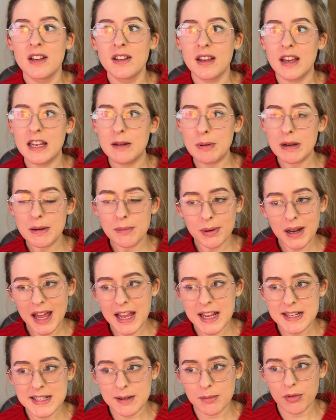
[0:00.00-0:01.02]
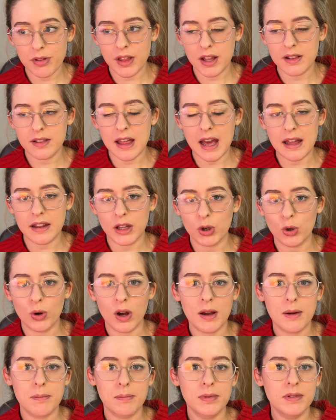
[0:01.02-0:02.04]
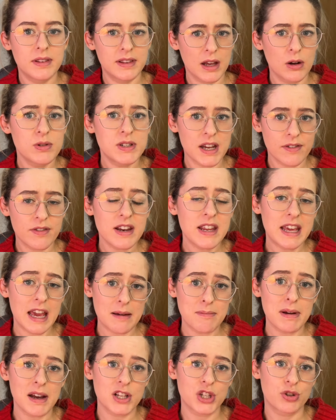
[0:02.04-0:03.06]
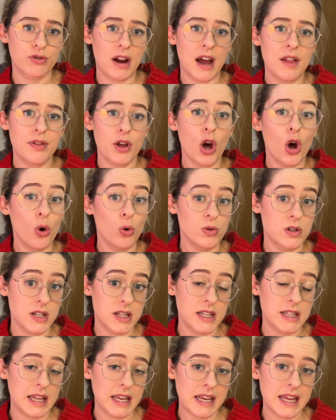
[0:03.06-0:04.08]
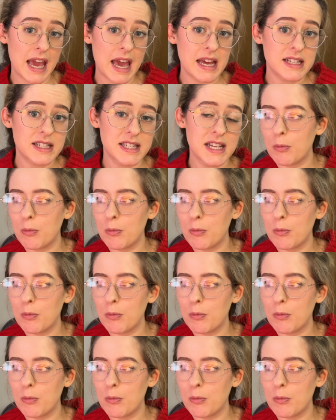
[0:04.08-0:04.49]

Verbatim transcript: Independent play is something that they'll they'll definitely get better at the older that they get.